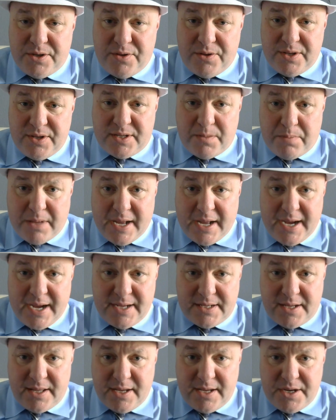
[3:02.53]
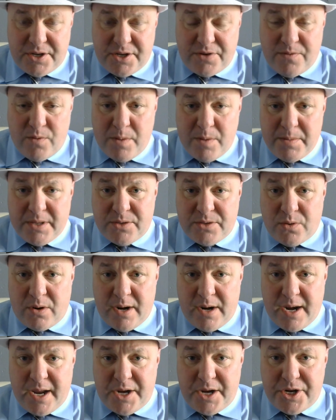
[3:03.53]
So this applies to the issue of women's
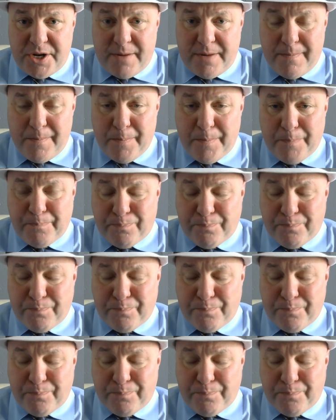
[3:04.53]
ordination